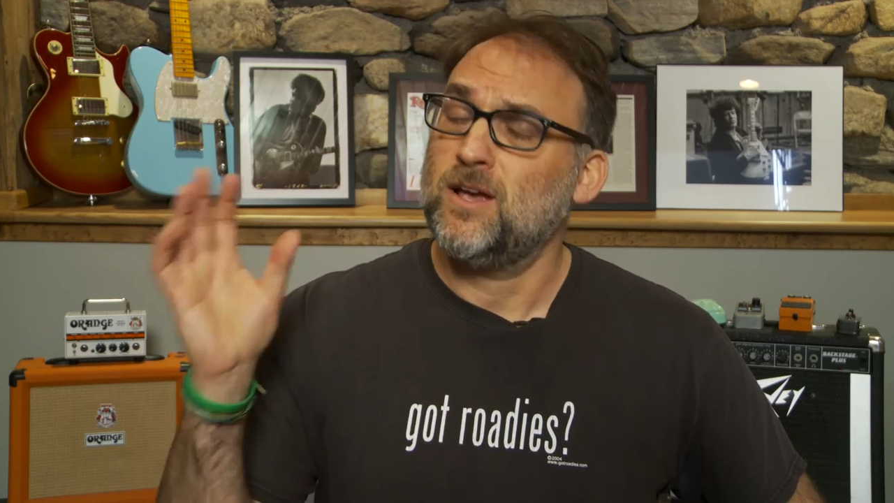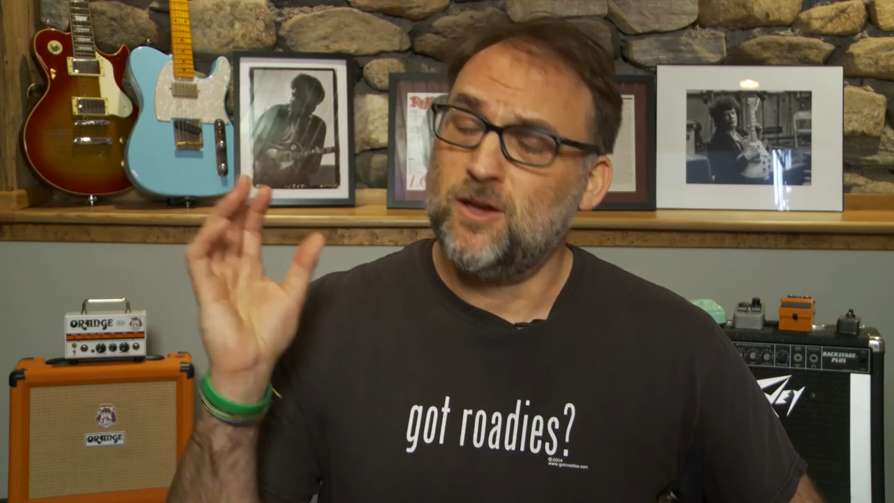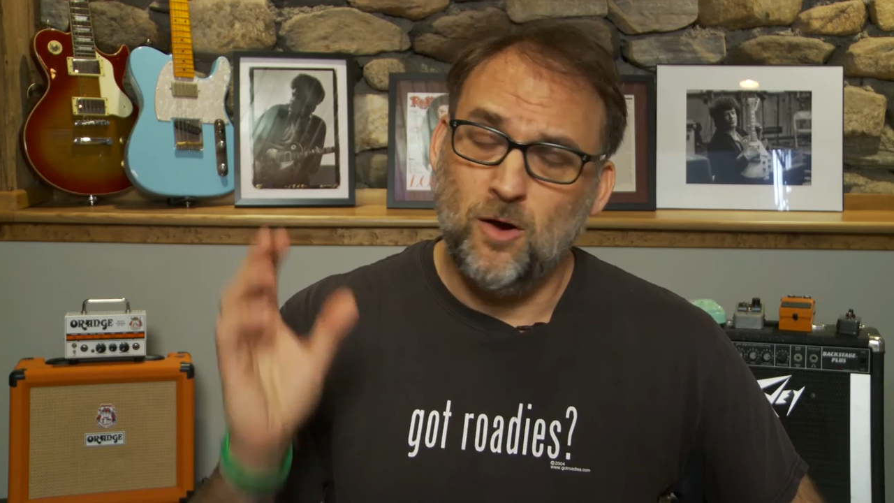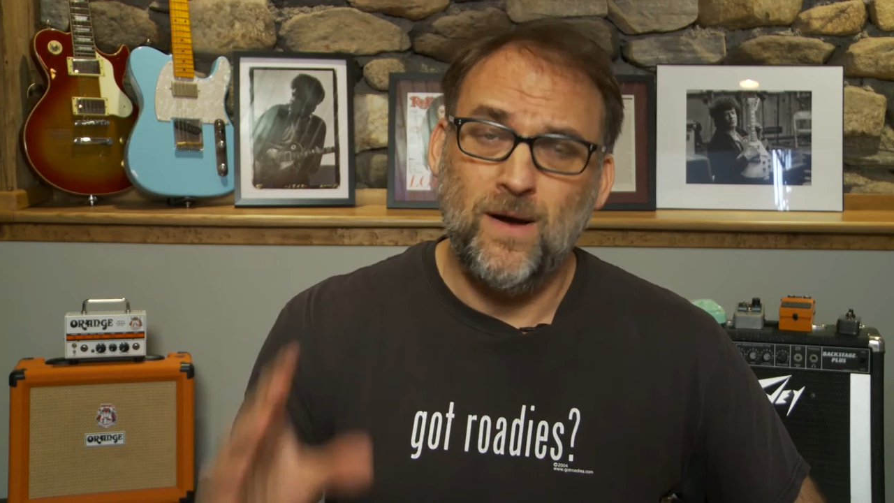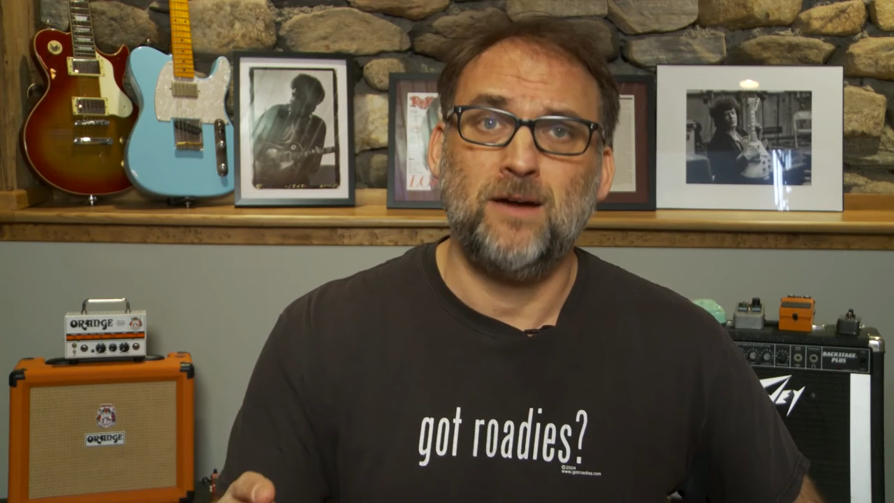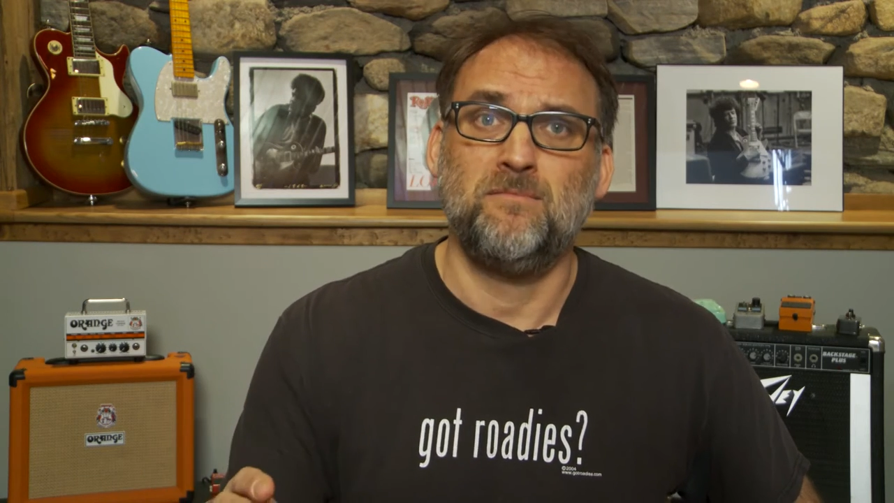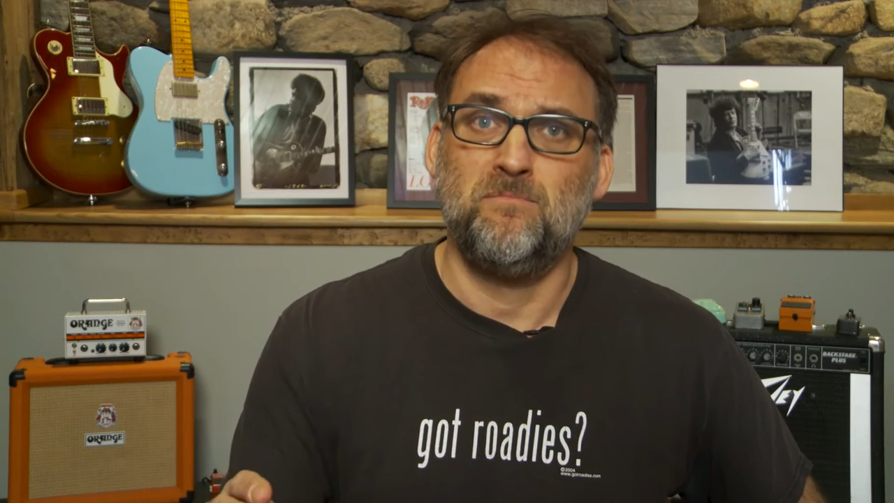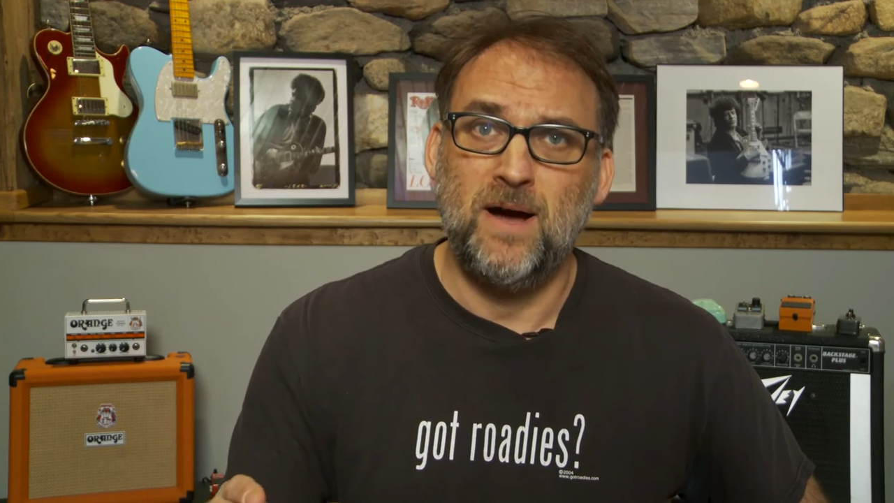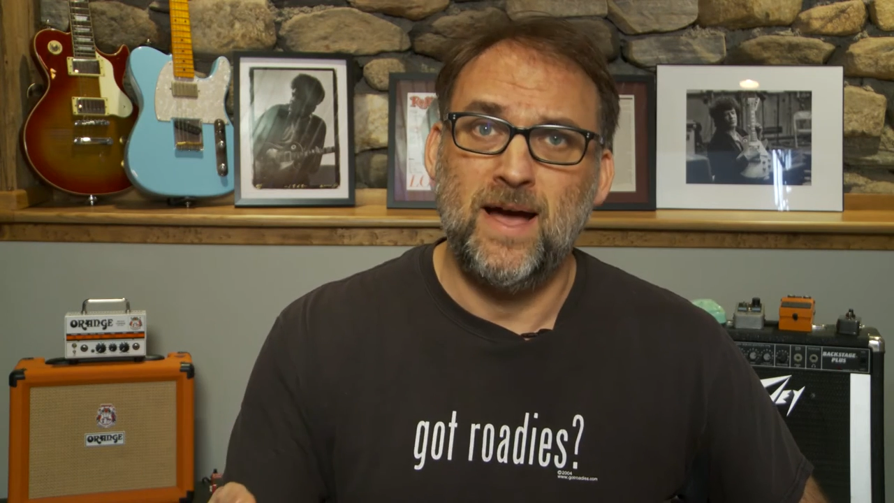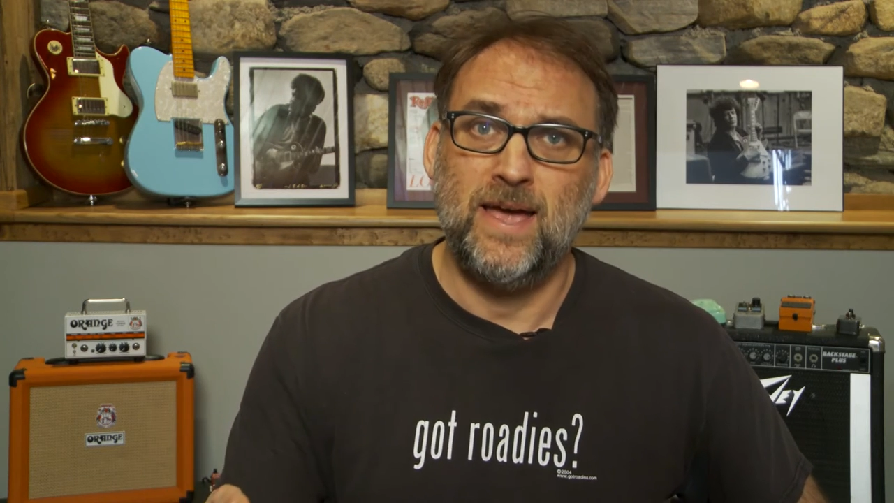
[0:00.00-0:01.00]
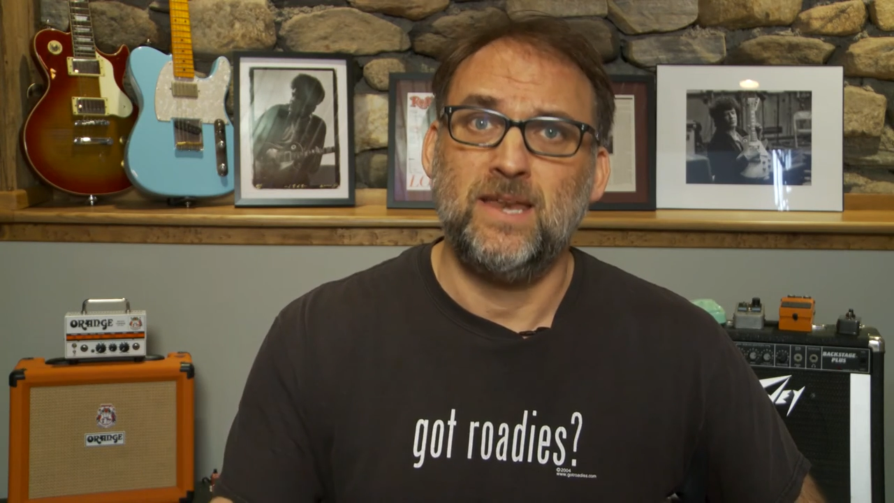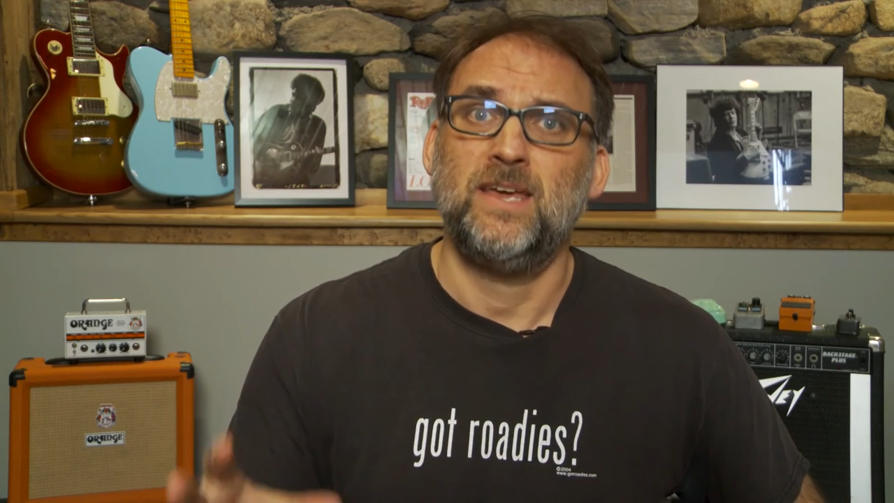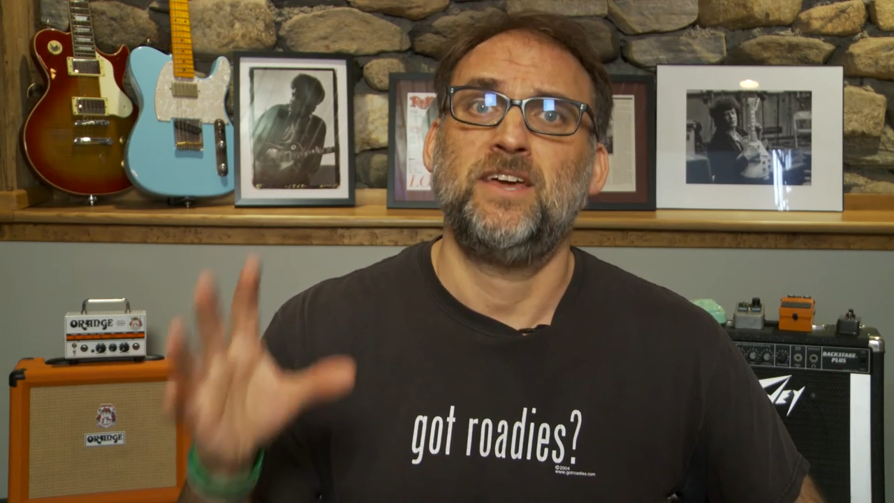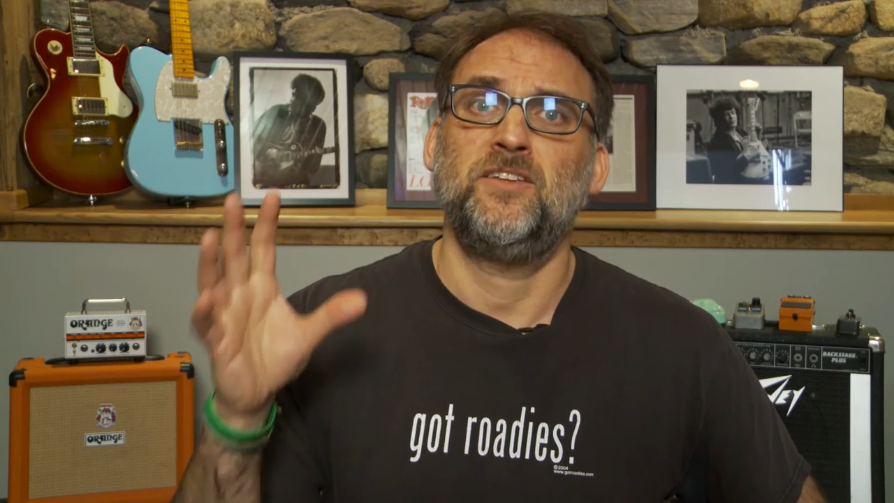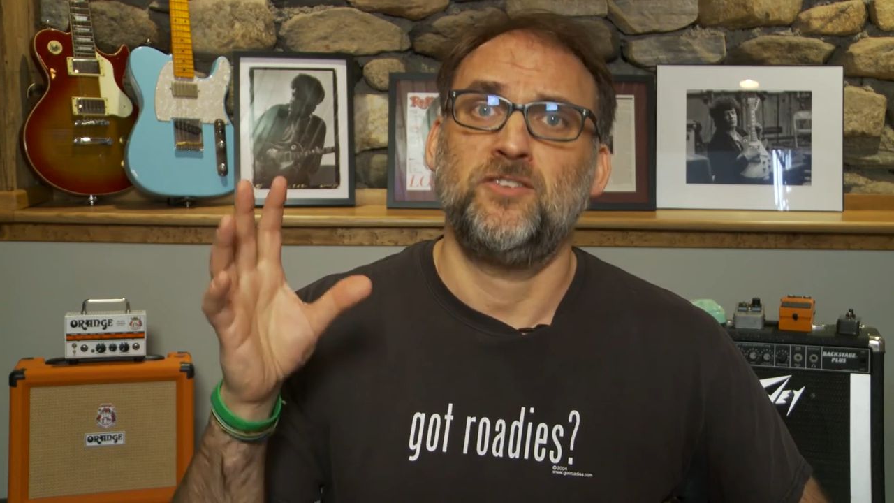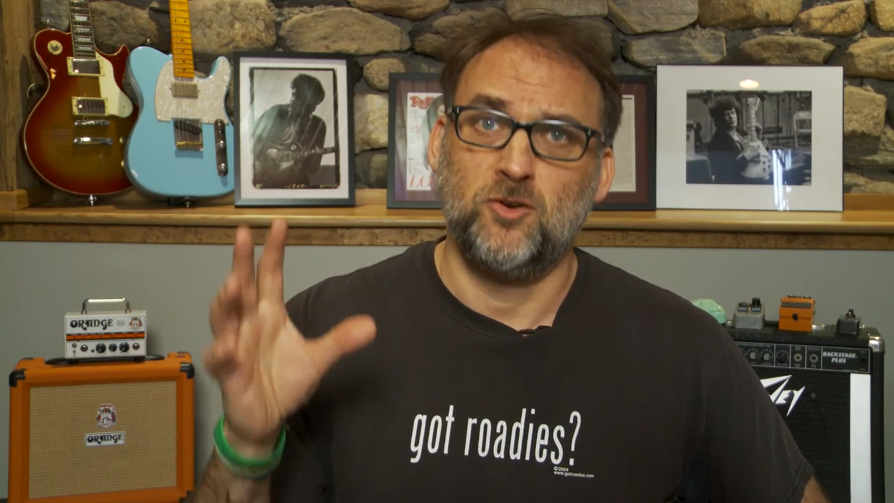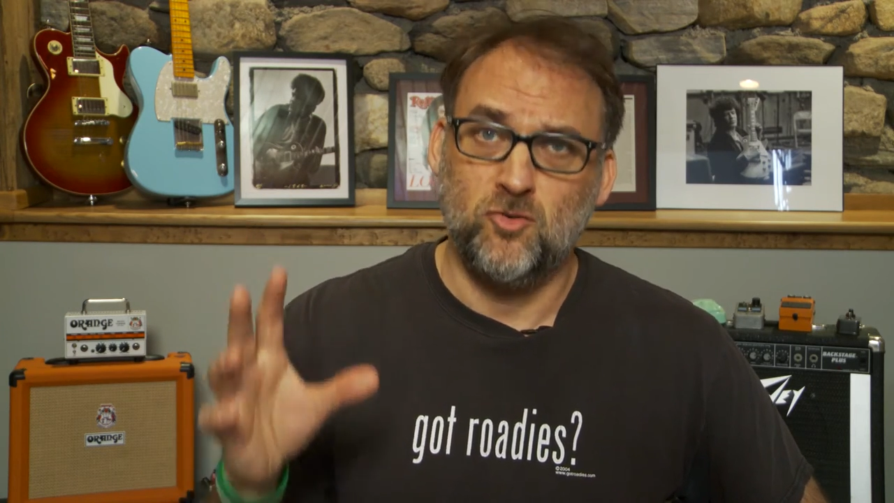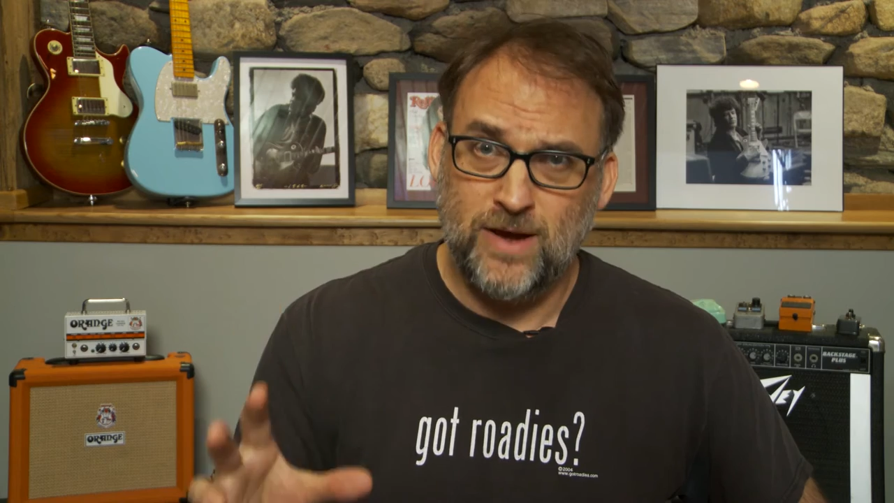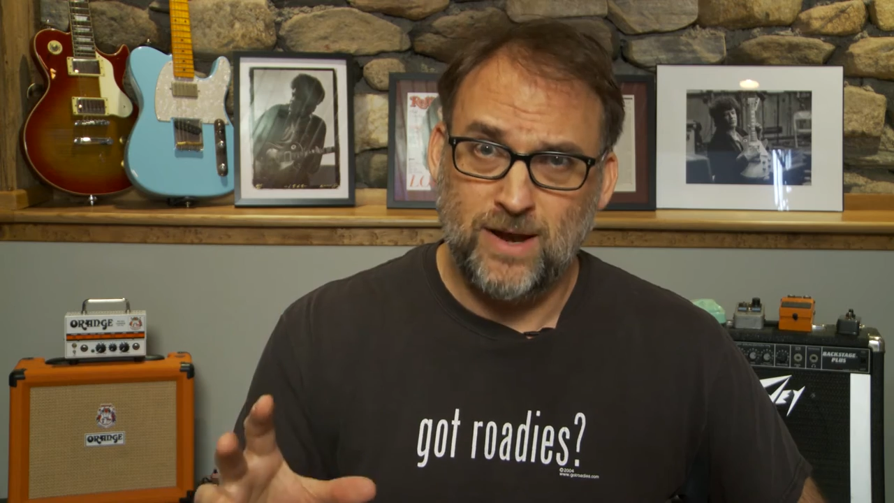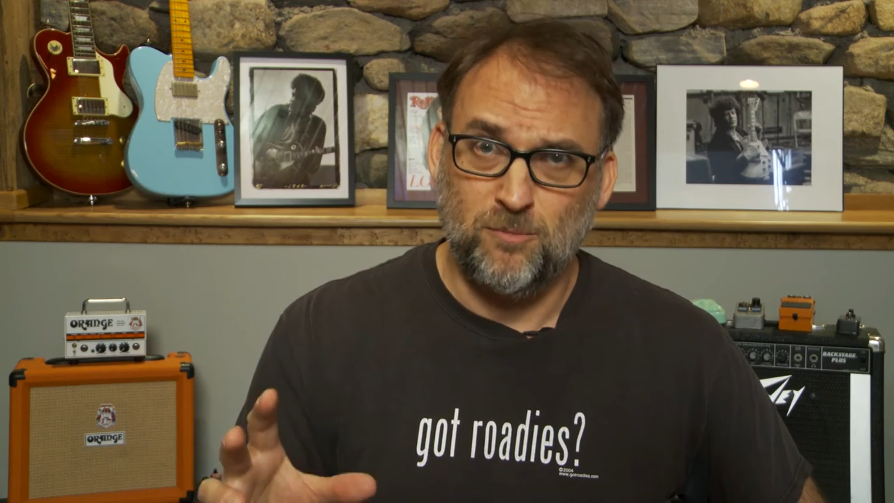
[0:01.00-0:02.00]
go out and buy it. It is
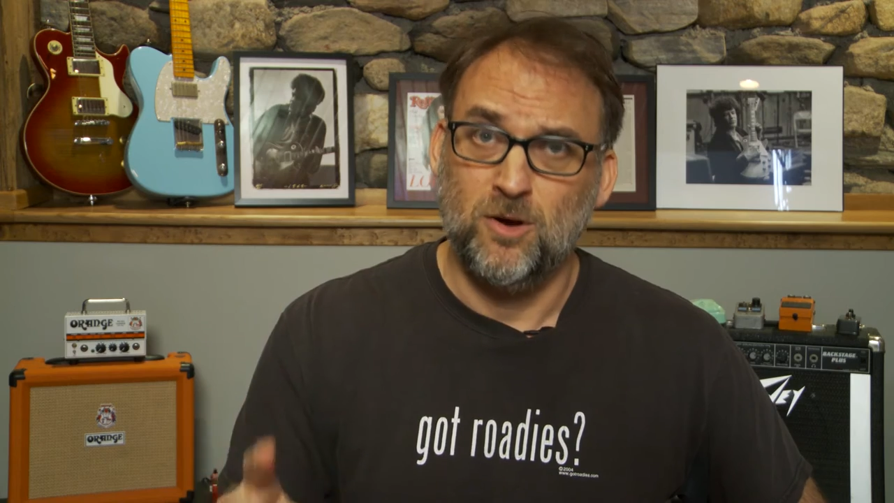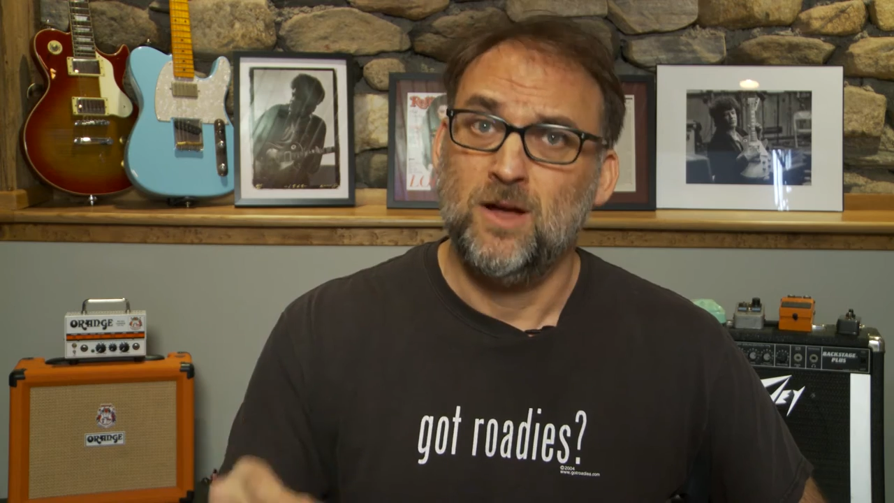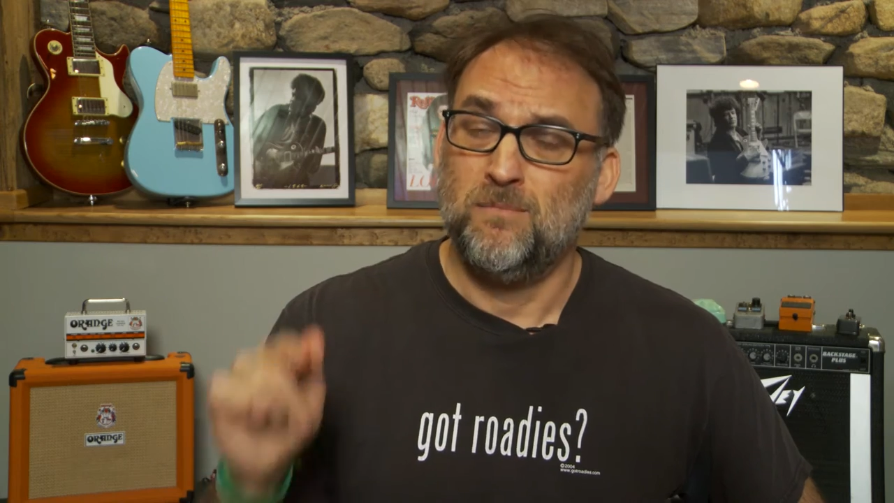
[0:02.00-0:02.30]
incredible.